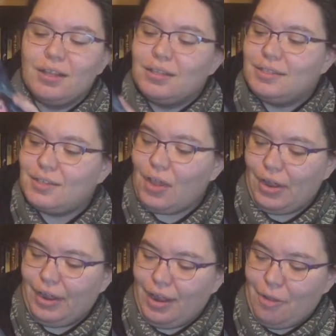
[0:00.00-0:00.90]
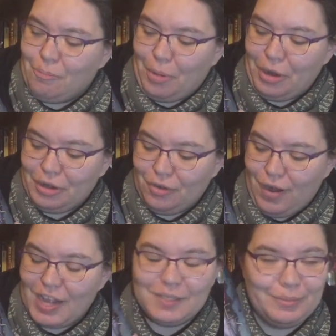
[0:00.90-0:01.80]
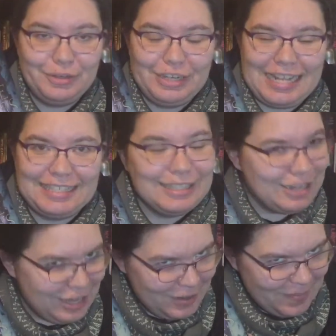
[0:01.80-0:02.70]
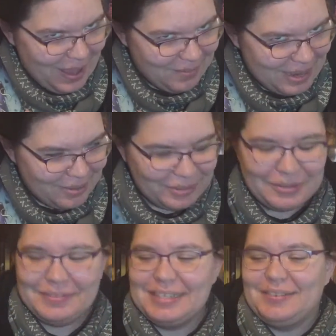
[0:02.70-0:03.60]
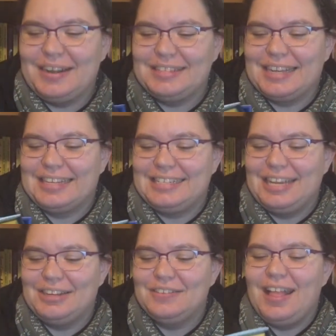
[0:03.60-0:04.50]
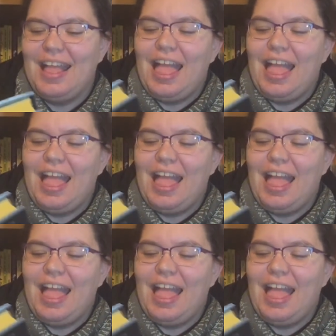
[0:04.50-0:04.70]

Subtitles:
So, Bone Crier's Moon is not about werewolves, as far as I can tell.